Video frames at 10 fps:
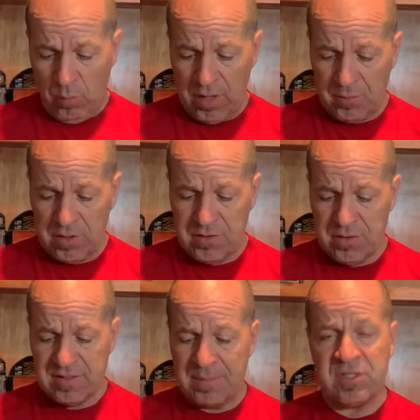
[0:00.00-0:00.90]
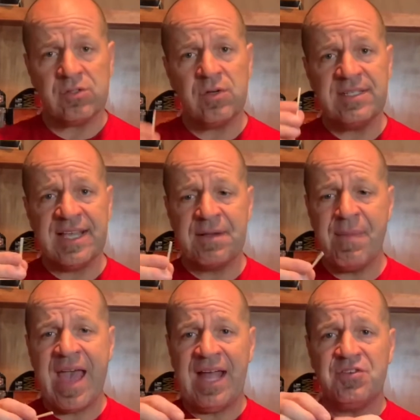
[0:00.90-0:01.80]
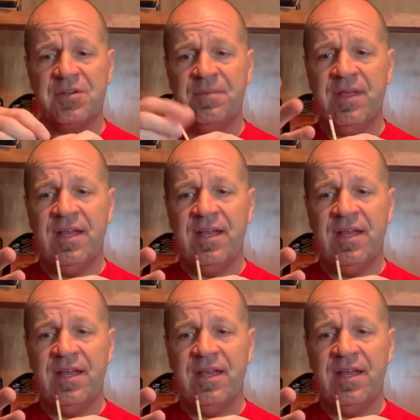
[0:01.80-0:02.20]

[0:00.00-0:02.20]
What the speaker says: What I'm going to do is I'm just going to take a match.